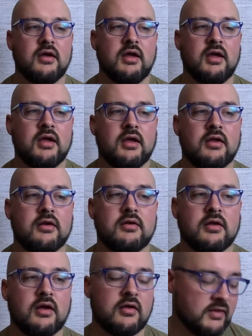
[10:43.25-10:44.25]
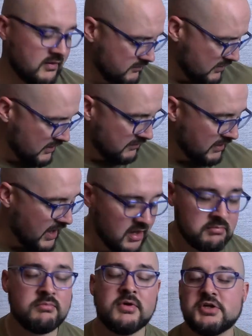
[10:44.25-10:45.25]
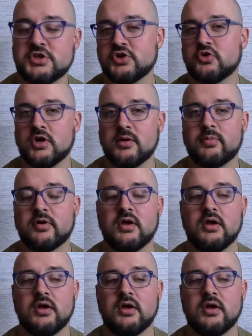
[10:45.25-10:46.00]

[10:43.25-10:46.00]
And they've had Mission Grip,